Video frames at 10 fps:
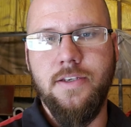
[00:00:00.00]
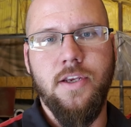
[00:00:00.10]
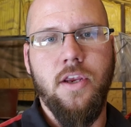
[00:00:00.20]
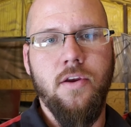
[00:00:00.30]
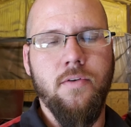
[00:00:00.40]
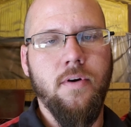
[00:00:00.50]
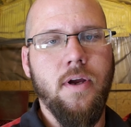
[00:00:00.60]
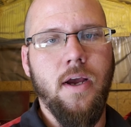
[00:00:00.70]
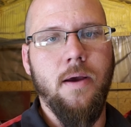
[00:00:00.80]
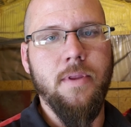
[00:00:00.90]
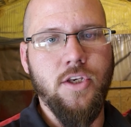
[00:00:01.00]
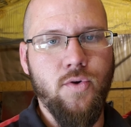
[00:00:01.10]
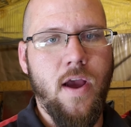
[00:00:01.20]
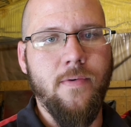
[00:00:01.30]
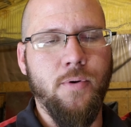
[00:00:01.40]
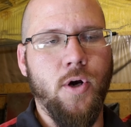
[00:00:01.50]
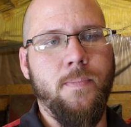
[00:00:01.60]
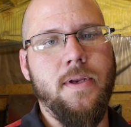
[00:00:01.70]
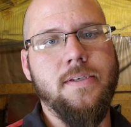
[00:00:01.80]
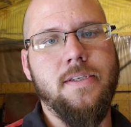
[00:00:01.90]
to you. They do have a
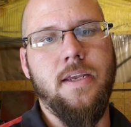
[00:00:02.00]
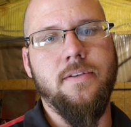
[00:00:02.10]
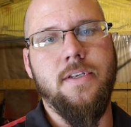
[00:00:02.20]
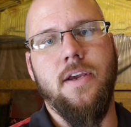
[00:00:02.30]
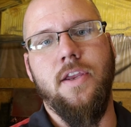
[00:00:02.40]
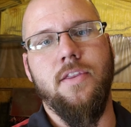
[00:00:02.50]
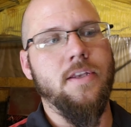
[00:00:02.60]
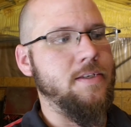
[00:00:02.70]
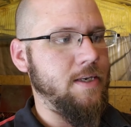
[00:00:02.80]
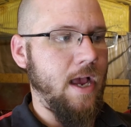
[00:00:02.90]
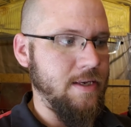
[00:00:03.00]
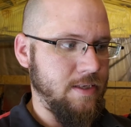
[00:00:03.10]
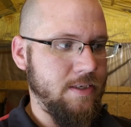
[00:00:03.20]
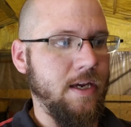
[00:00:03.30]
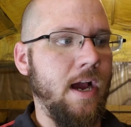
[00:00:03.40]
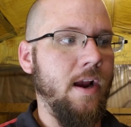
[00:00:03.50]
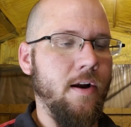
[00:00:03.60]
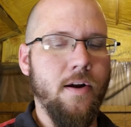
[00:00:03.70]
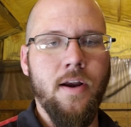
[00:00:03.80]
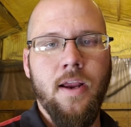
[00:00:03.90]
purpose. They'll tell you the size of the
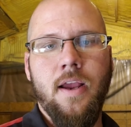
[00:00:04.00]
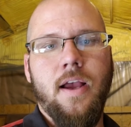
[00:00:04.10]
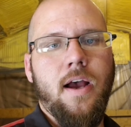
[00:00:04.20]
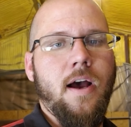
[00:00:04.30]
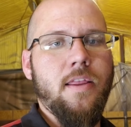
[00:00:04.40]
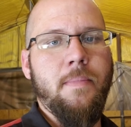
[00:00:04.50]
tire, the